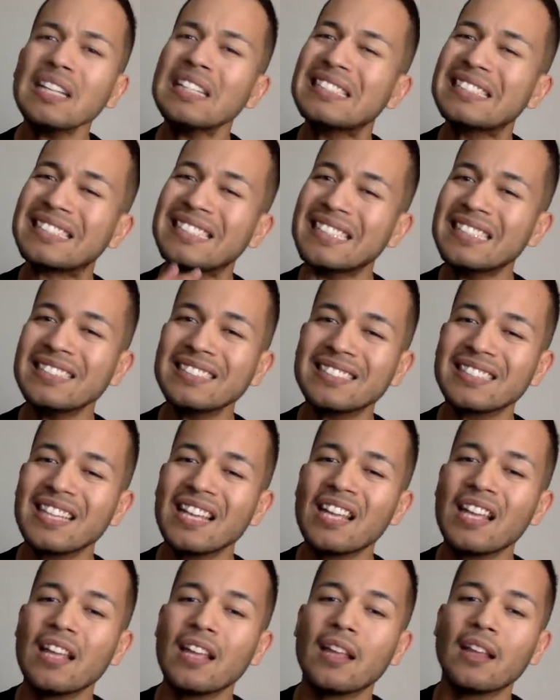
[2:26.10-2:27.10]
Since
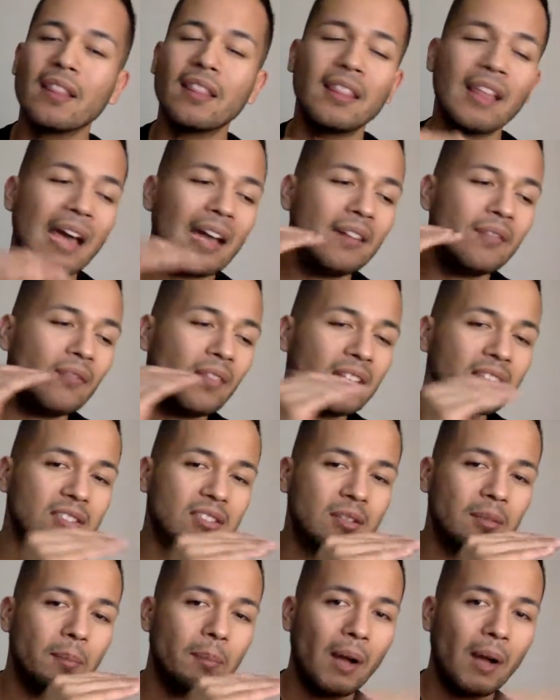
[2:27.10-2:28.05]
that investor